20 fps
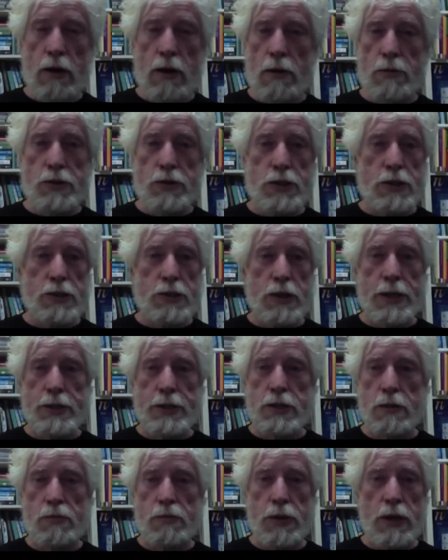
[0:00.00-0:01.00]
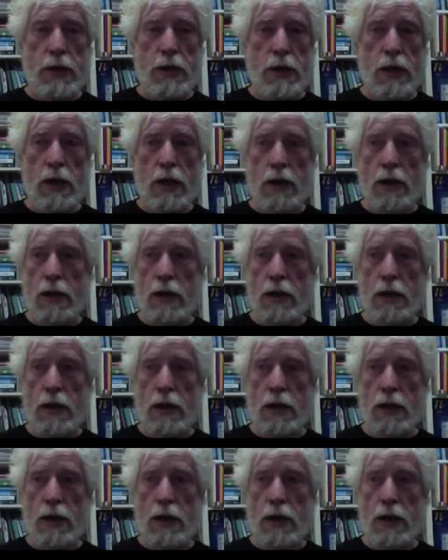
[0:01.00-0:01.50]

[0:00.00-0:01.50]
car was designed to be